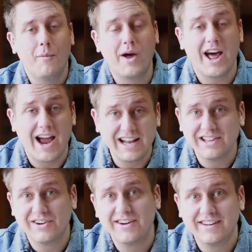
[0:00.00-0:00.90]
what I
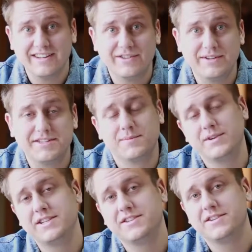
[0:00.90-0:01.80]
learned in doing some
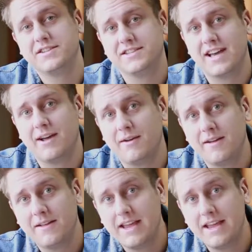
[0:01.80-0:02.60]
research is that